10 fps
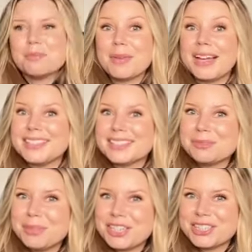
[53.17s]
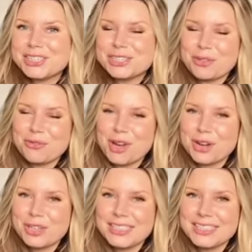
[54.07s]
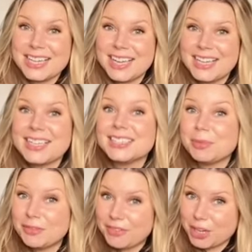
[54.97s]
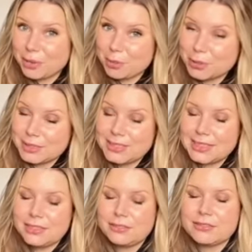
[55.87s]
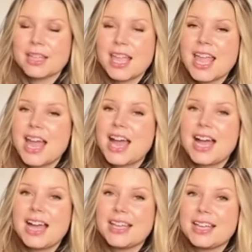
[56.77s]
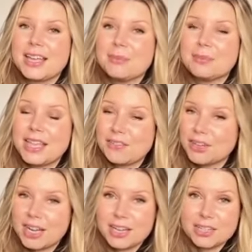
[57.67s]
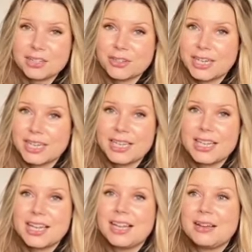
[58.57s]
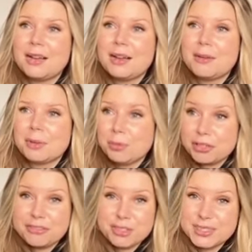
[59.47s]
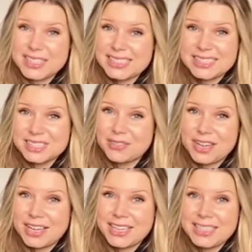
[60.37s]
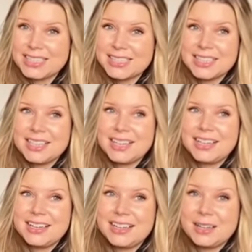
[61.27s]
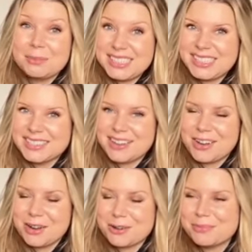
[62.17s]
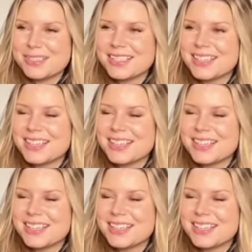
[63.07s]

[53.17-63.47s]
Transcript: My experience so far on this diet has been very positive. I am never hungry. My body feels satisfied eating carbs.